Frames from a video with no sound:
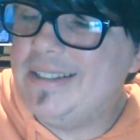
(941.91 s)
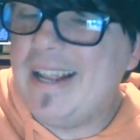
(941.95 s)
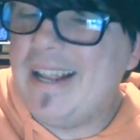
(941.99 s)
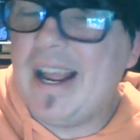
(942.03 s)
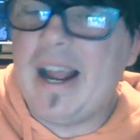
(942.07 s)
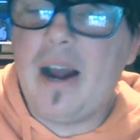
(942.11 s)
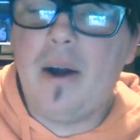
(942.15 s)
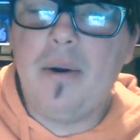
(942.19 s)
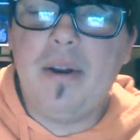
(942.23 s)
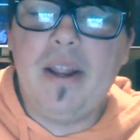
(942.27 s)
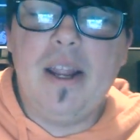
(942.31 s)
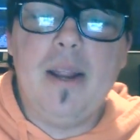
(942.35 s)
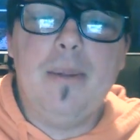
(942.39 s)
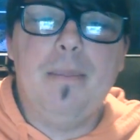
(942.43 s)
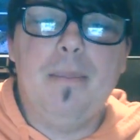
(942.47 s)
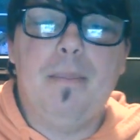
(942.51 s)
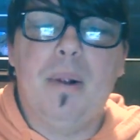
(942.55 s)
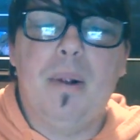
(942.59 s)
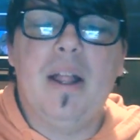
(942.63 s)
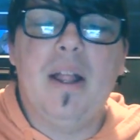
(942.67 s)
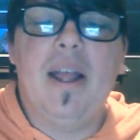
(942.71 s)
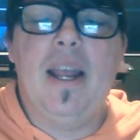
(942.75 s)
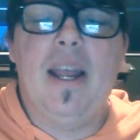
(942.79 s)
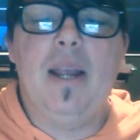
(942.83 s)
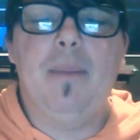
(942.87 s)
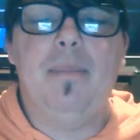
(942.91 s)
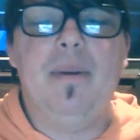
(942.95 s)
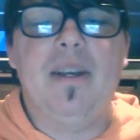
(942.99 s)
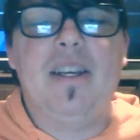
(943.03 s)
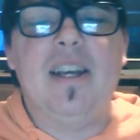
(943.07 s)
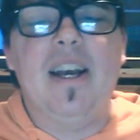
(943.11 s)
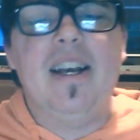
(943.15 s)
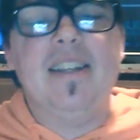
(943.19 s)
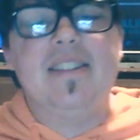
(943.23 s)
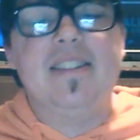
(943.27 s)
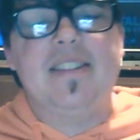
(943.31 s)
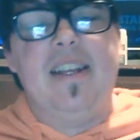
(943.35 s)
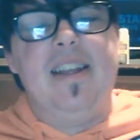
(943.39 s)
down and play
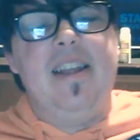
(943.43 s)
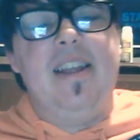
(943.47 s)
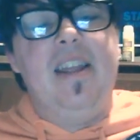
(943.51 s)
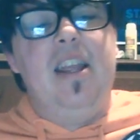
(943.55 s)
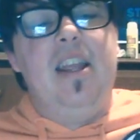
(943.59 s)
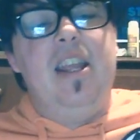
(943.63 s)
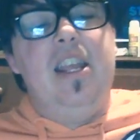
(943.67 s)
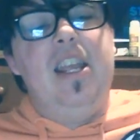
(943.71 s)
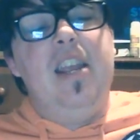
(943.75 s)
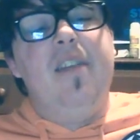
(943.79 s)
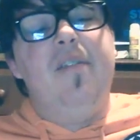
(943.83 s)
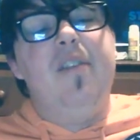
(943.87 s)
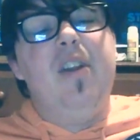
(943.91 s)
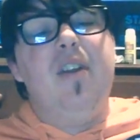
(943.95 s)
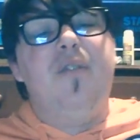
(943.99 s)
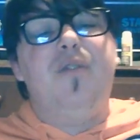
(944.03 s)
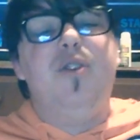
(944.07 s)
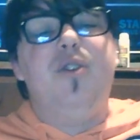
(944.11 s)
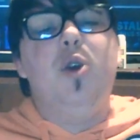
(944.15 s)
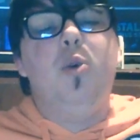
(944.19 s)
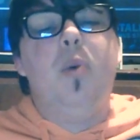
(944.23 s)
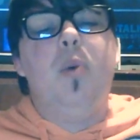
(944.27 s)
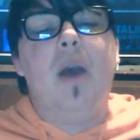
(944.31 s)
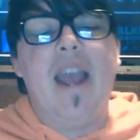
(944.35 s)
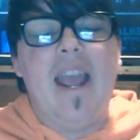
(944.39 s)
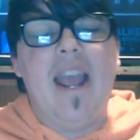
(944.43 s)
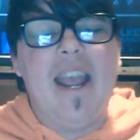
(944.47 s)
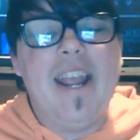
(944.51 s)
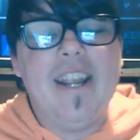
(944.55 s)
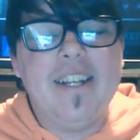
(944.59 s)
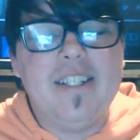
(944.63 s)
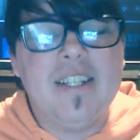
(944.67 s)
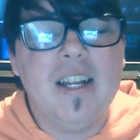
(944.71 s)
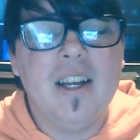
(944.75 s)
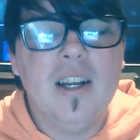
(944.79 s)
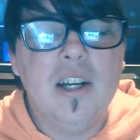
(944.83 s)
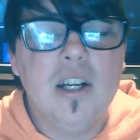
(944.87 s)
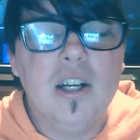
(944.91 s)
because even if you
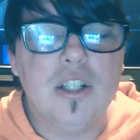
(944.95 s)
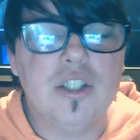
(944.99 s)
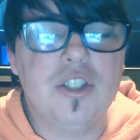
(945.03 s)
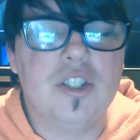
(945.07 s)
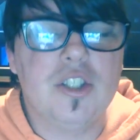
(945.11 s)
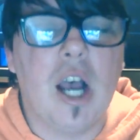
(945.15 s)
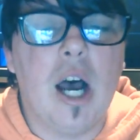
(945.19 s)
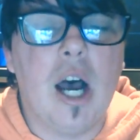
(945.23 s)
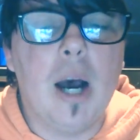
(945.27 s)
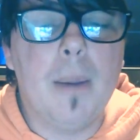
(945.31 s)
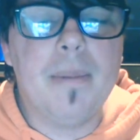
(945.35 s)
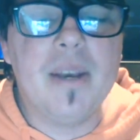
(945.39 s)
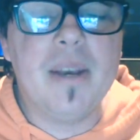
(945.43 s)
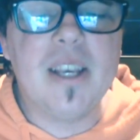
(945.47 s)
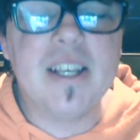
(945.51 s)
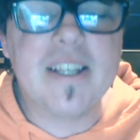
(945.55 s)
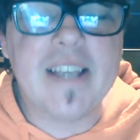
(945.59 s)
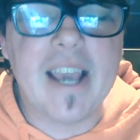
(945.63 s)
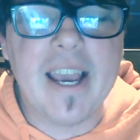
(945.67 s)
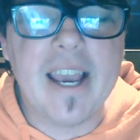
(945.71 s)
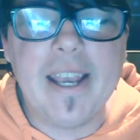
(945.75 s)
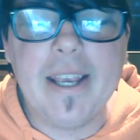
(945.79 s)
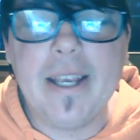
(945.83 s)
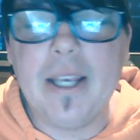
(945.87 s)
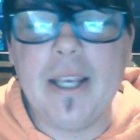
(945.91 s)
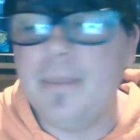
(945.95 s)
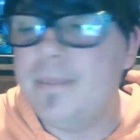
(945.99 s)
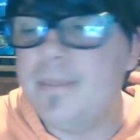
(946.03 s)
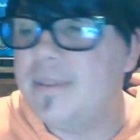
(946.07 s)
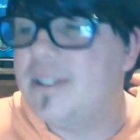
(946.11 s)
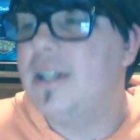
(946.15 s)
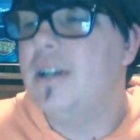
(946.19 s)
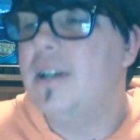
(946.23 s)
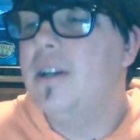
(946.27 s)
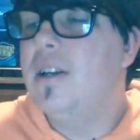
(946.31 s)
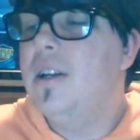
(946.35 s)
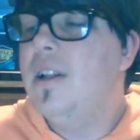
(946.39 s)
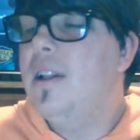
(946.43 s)
hate zombie
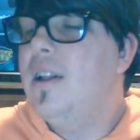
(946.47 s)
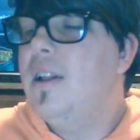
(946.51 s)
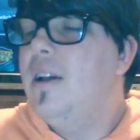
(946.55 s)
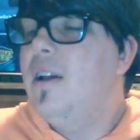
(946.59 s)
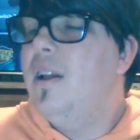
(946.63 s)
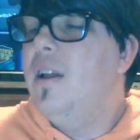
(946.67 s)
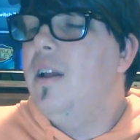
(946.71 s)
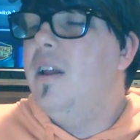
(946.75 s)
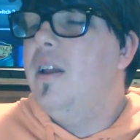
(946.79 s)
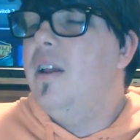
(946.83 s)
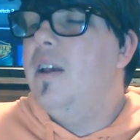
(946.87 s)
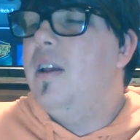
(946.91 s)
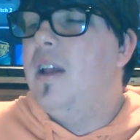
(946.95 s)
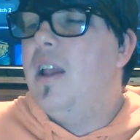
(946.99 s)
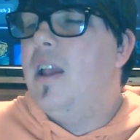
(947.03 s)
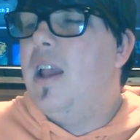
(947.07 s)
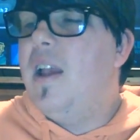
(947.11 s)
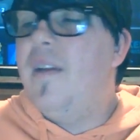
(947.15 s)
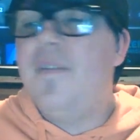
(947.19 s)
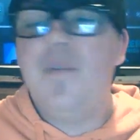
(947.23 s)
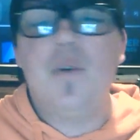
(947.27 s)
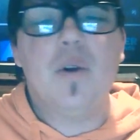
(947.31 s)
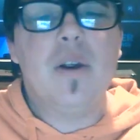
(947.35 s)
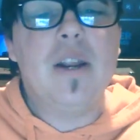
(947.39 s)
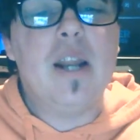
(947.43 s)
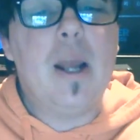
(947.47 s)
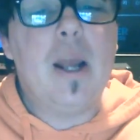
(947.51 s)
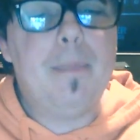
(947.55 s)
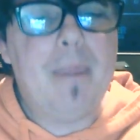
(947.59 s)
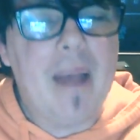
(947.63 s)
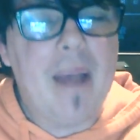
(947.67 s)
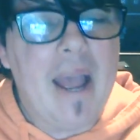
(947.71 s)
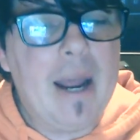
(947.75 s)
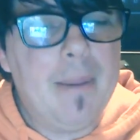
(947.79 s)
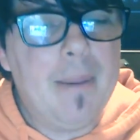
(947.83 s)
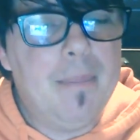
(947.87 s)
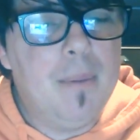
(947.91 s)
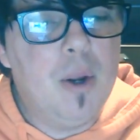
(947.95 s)
games, if you're in a
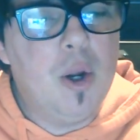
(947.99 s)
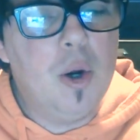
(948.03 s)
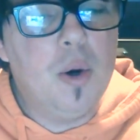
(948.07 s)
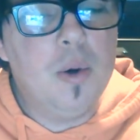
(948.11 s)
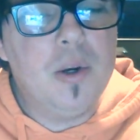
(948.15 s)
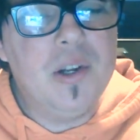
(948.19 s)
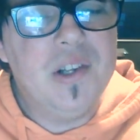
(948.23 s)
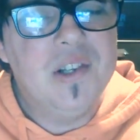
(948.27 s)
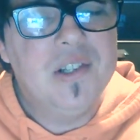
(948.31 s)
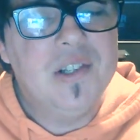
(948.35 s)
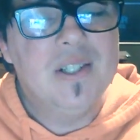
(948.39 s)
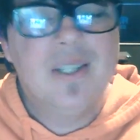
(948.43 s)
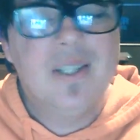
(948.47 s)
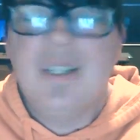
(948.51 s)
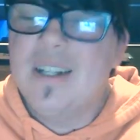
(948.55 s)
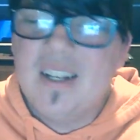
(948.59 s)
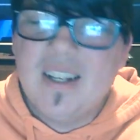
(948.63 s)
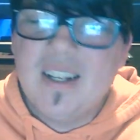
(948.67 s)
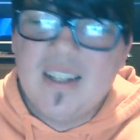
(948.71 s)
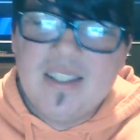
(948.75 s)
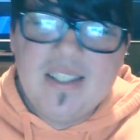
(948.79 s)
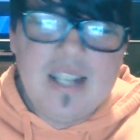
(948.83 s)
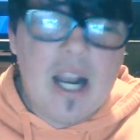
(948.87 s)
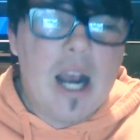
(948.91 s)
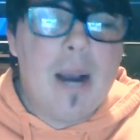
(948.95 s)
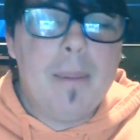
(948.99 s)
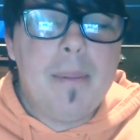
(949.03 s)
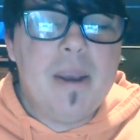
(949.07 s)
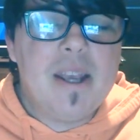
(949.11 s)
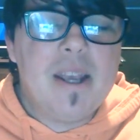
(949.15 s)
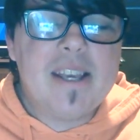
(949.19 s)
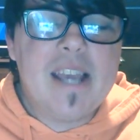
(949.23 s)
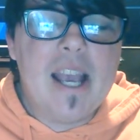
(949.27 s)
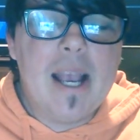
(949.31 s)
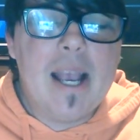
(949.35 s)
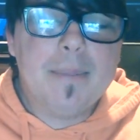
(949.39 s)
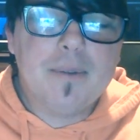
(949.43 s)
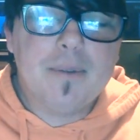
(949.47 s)
bad mood, zombie
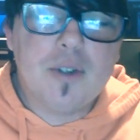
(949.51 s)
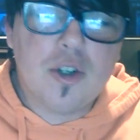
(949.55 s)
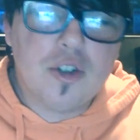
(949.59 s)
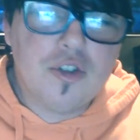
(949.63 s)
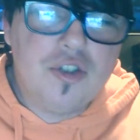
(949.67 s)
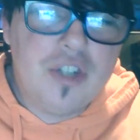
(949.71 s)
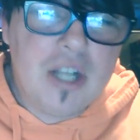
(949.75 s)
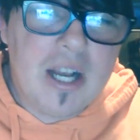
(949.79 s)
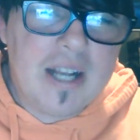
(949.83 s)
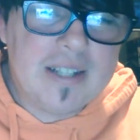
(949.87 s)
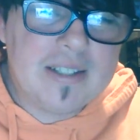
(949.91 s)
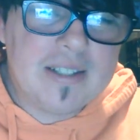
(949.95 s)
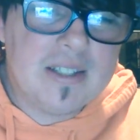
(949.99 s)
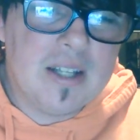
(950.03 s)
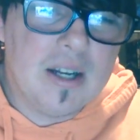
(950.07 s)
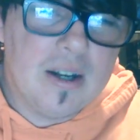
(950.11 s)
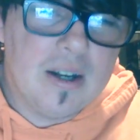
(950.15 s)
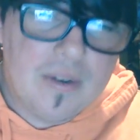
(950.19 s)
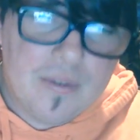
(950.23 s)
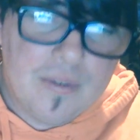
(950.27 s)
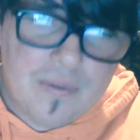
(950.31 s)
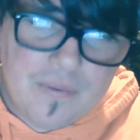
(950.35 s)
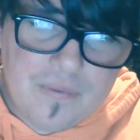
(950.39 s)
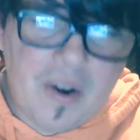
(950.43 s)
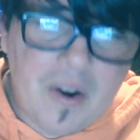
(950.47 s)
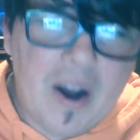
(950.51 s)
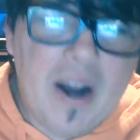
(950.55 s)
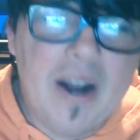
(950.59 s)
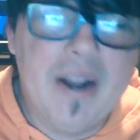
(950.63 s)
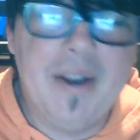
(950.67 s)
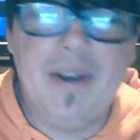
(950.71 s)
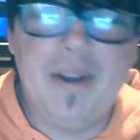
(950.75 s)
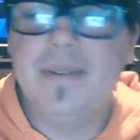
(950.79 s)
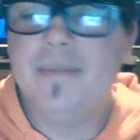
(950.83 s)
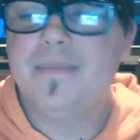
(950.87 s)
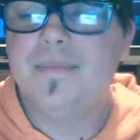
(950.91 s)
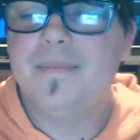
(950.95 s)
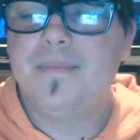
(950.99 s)
games are just fun.